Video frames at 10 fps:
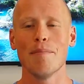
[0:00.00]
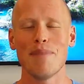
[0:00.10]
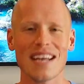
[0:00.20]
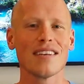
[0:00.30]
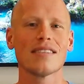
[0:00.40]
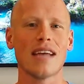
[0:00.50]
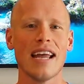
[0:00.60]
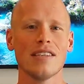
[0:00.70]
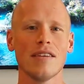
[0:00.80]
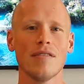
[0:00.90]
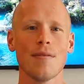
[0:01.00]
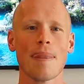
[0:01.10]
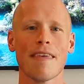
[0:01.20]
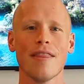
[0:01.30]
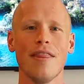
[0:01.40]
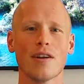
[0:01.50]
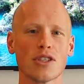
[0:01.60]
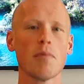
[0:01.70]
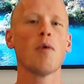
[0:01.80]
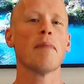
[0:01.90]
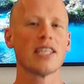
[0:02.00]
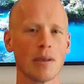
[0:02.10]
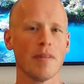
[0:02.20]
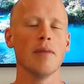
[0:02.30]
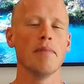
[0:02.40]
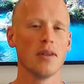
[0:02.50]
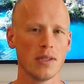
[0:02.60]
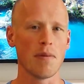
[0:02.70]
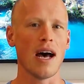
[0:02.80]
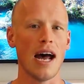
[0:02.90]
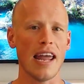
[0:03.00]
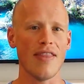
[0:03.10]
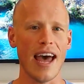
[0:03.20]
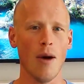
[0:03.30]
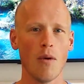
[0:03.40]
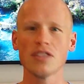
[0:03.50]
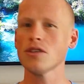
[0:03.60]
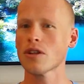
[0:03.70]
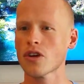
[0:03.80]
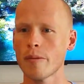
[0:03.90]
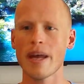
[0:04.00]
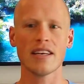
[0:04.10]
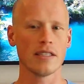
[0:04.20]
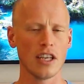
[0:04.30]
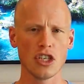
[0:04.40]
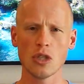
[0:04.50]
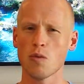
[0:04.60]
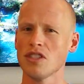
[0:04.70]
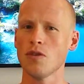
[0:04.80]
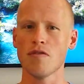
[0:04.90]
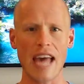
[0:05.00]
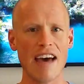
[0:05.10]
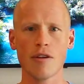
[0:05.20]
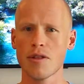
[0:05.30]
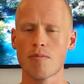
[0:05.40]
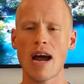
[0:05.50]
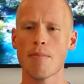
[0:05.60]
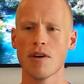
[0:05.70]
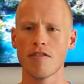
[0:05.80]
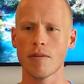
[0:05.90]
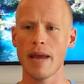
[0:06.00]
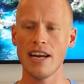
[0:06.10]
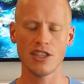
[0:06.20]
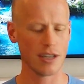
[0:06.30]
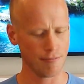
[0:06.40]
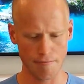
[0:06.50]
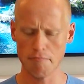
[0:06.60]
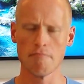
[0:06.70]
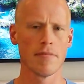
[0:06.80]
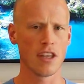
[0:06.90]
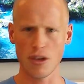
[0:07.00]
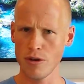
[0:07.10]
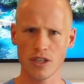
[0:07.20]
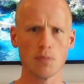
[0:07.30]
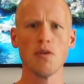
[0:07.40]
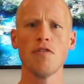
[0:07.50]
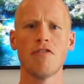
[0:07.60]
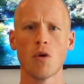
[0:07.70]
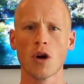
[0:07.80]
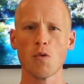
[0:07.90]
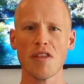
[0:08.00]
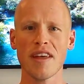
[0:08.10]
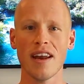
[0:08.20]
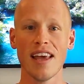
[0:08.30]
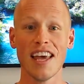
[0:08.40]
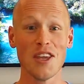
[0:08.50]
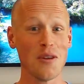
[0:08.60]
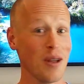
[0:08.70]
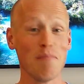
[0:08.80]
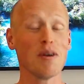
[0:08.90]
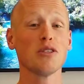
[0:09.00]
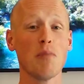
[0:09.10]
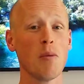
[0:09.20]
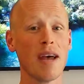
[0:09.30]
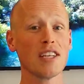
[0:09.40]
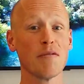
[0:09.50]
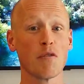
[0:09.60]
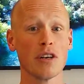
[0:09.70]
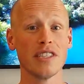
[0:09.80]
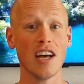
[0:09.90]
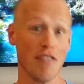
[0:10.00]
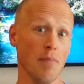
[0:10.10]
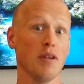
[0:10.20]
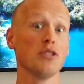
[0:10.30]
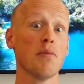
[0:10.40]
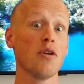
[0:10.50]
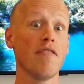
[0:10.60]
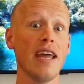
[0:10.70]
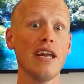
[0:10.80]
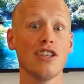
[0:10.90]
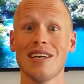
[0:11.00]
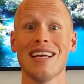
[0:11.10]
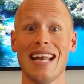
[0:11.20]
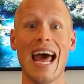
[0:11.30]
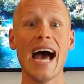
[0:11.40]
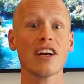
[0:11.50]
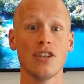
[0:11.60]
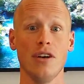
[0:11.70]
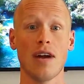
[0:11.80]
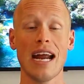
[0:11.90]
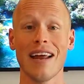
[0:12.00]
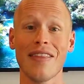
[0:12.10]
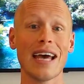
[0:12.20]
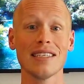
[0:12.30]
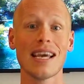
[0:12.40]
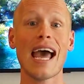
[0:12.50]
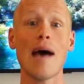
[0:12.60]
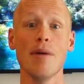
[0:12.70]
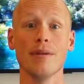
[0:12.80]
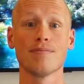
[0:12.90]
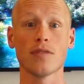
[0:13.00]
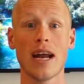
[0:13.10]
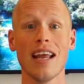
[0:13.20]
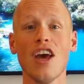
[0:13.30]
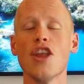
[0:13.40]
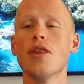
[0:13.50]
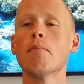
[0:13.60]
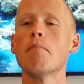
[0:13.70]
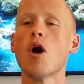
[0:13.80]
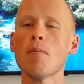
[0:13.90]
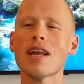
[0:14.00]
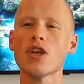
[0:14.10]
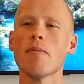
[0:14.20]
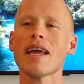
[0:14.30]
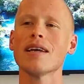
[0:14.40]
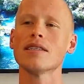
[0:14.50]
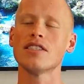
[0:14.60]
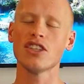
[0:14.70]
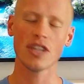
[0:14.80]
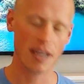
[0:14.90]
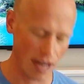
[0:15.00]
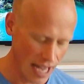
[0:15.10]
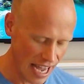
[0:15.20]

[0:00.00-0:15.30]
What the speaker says: Being decisive, there's a momentum that builds behind that. Once you learn to make decisions, once you've gathered the proper information, you just move forward with it. It builds momentum for itself. It builds motivation and action, right? And that is a habit, right? The moment you make a decision,